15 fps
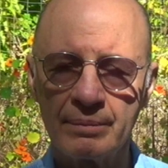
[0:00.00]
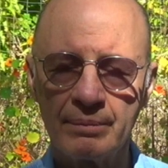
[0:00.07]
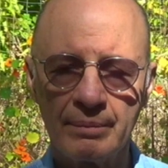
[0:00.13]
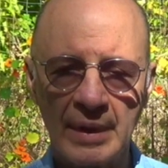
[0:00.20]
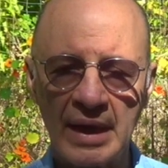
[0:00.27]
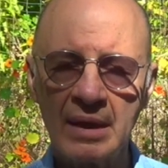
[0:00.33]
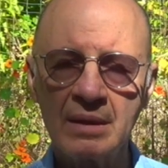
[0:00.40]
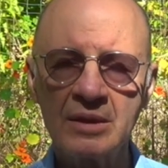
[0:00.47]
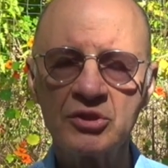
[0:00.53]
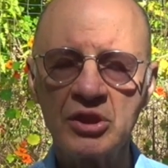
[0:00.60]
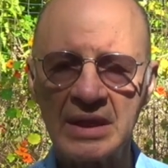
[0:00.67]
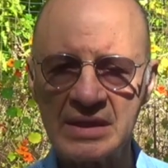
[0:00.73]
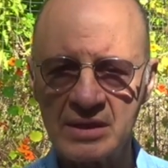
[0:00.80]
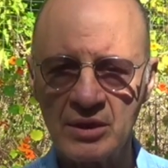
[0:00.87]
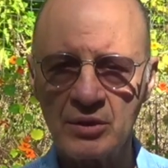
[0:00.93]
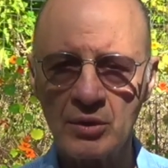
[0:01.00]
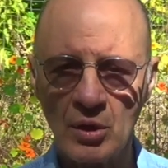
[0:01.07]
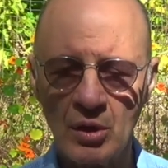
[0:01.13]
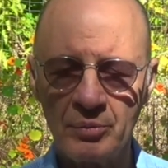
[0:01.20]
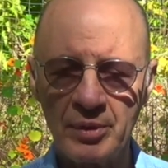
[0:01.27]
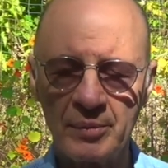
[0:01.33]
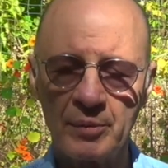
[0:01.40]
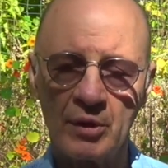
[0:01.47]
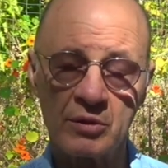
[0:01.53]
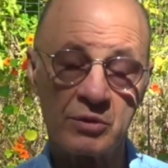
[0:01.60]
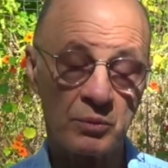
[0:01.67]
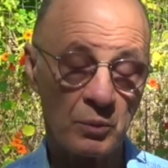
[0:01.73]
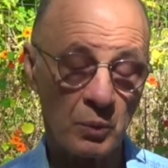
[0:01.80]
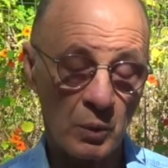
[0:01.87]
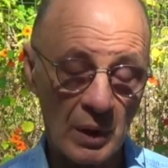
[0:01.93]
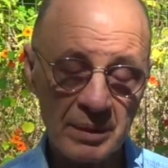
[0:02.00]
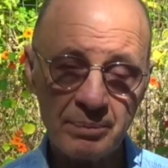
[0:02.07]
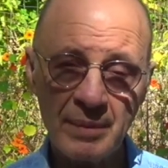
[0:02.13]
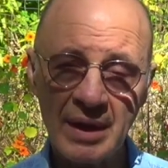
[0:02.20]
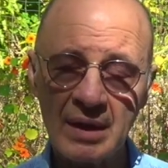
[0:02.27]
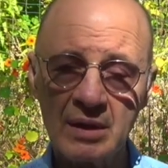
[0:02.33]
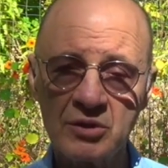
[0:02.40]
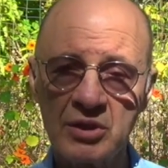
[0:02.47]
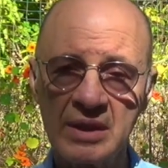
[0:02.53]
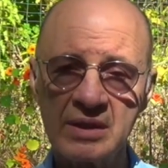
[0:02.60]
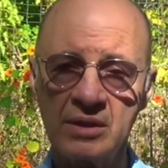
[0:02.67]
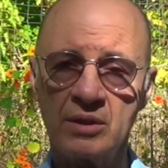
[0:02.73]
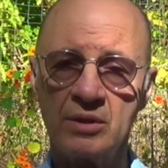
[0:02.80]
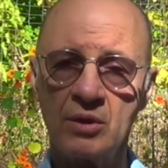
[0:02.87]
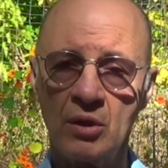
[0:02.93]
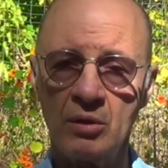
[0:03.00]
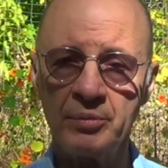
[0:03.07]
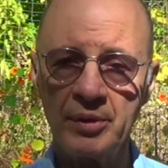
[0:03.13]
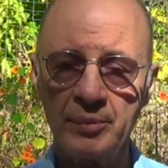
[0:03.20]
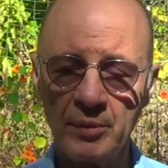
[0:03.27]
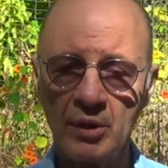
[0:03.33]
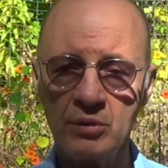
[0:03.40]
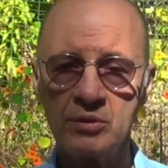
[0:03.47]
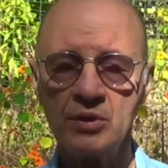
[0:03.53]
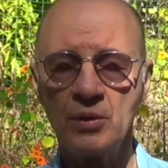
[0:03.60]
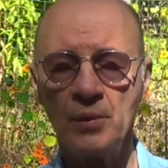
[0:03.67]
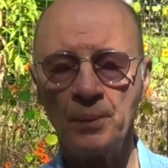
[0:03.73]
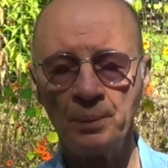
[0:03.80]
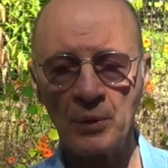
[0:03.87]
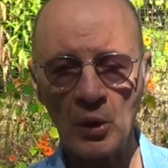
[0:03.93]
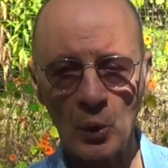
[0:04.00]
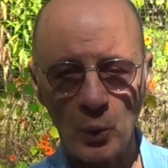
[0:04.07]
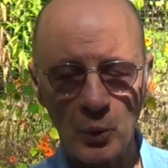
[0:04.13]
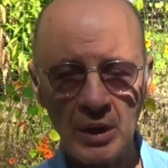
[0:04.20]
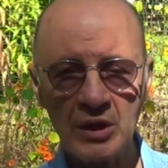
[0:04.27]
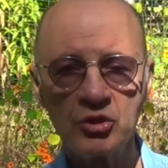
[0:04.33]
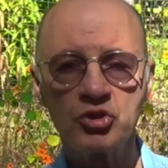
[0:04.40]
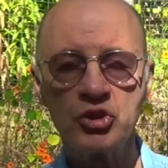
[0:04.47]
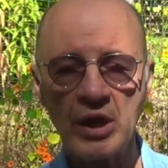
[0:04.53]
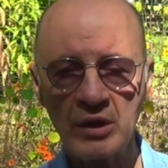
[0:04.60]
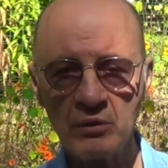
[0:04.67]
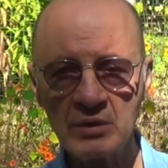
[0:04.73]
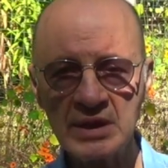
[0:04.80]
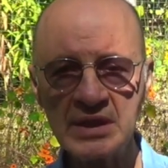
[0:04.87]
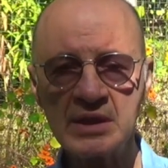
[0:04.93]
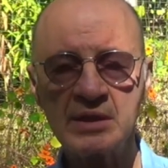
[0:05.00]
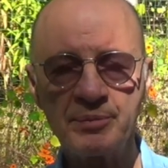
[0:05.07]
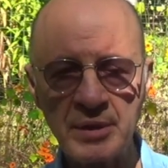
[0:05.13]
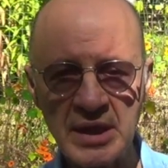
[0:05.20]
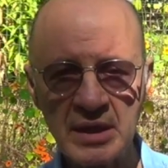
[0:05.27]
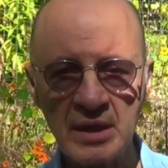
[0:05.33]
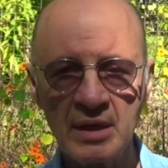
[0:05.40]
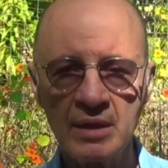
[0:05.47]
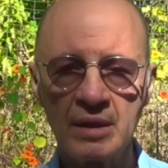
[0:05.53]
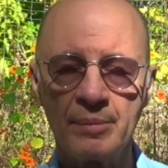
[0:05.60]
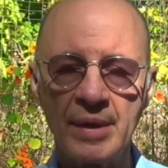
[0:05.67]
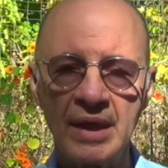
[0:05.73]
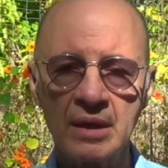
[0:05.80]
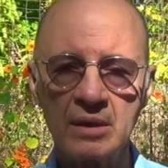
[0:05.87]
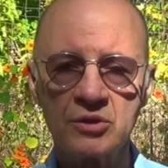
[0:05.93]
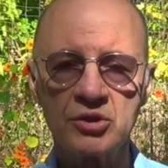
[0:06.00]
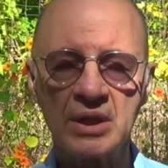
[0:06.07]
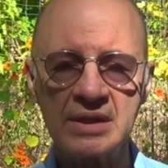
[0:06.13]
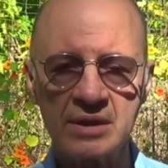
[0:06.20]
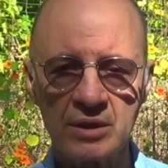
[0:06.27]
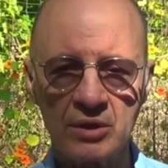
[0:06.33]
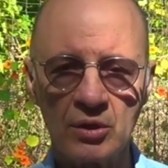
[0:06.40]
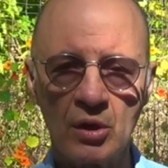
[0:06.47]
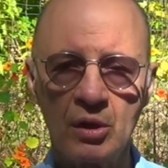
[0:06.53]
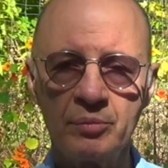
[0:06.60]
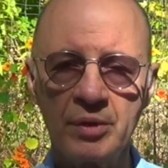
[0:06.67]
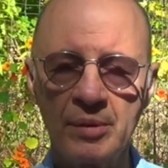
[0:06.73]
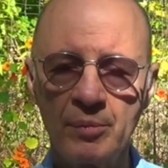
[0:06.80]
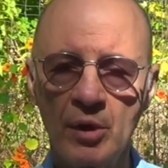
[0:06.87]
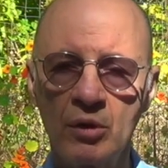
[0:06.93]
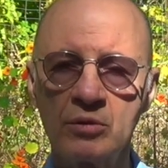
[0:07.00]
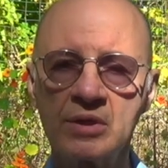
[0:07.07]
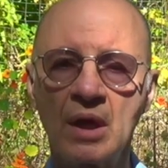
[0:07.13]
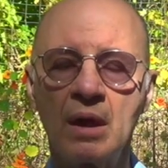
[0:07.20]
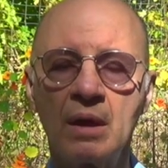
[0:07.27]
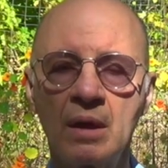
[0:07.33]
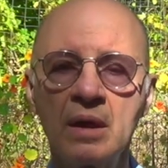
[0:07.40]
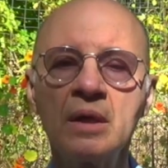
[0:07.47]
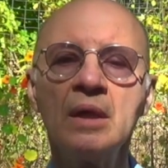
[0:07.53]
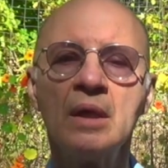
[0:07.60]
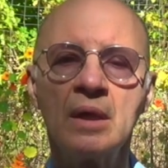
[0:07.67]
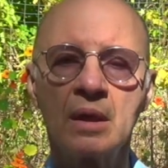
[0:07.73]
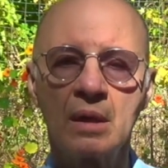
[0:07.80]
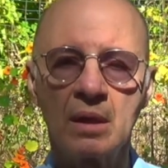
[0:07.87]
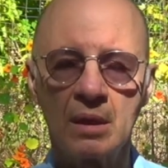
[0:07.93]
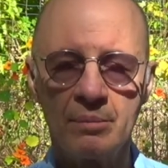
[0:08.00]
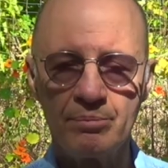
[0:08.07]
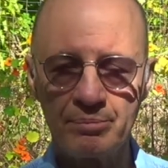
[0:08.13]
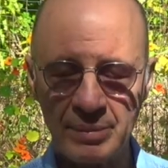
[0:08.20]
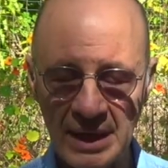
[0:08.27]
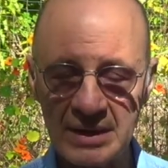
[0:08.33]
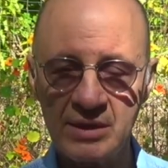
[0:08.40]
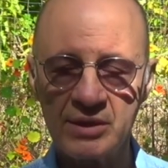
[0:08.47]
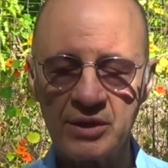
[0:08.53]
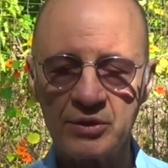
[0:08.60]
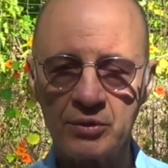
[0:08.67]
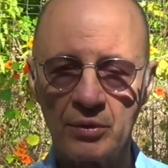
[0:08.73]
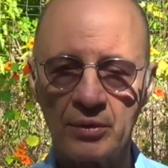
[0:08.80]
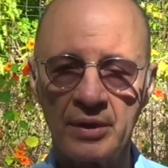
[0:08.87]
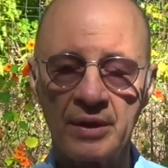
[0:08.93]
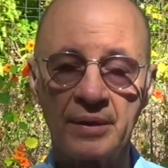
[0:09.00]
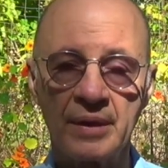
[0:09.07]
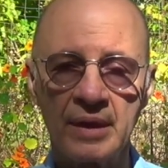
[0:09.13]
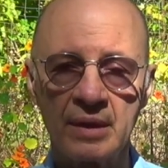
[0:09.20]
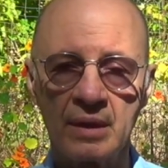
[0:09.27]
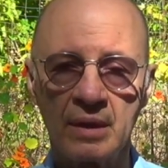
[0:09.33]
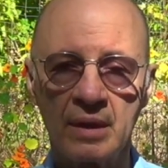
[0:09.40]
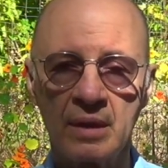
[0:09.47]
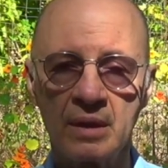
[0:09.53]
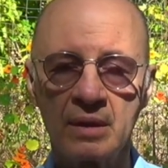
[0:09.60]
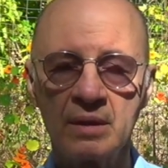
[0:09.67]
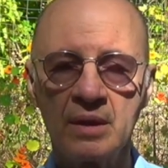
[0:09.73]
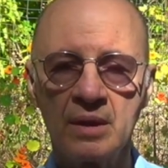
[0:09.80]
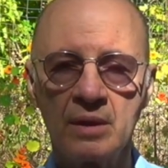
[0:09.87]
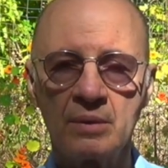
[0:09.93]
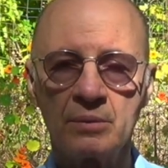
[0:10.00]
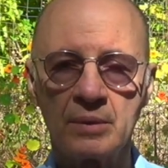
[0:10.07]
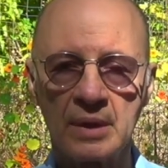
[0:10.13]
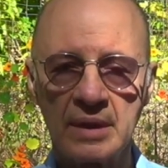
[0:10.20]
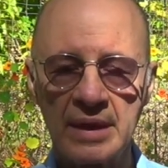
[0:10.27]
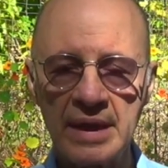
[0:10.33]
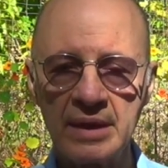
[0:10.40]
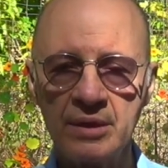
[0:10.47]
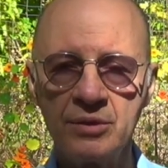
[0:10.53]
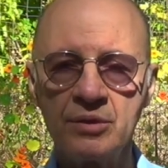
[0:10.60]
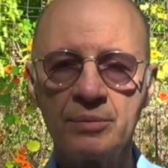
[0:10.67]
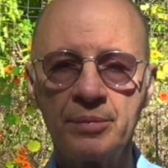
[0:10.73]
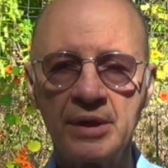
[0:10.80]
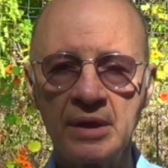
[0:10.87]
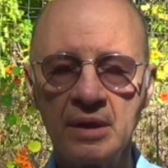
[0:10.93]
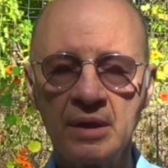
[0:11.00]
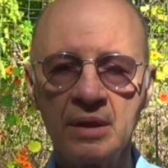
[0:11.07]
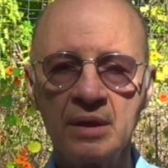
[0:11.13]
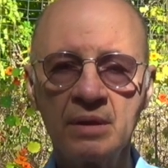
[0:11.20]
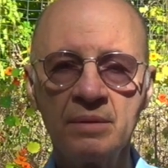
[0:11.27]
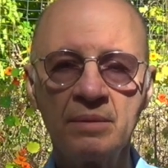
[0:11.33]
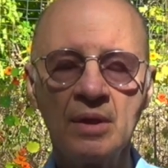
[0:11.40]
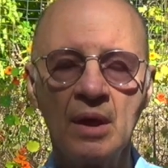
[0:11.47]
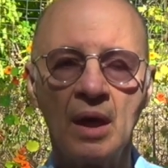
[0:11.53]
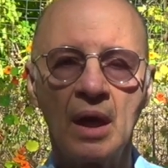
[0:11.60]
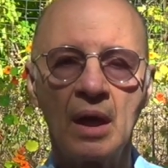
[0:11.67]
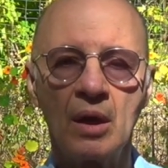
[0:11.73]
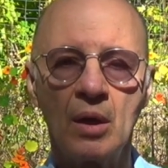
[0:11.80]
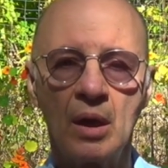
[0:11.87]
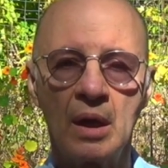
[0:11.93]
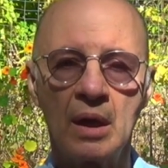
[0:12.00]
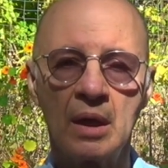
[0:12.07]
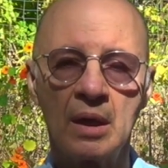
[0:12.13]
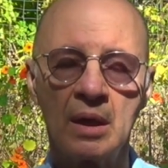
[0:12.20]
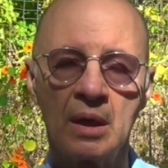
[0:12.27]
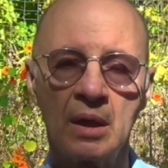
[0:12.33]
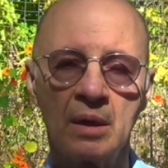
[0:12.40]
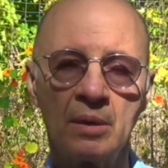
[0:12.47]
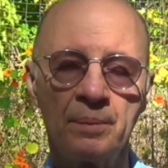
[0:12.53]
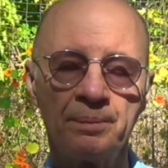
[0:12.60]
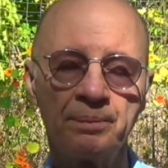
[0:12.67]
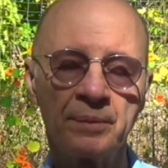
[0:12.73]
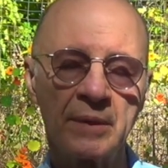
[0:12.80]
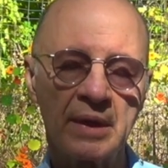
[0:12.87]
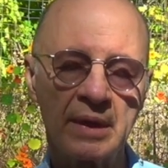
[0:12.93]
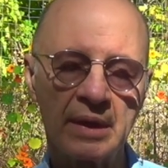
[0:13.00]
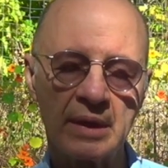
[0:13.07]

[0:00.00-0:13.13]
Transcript: maladjusted coping modes. What maladjusted coping modes? Well, generally speaking, the maladjusted coping modes are compensatory. They are related to being um,